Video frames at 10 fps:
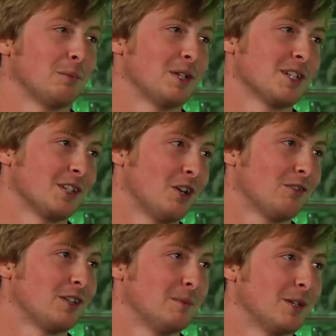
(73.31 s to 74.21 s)
who plays on the
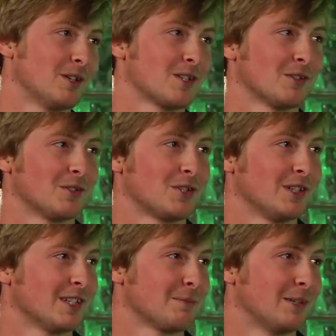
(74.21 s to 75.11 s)
golf team here, so she
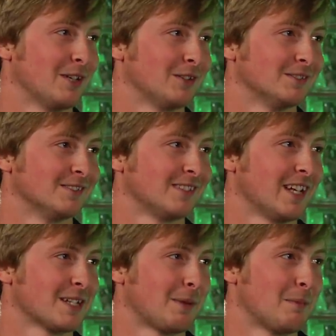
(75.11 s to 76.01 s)
gets me out and kicks my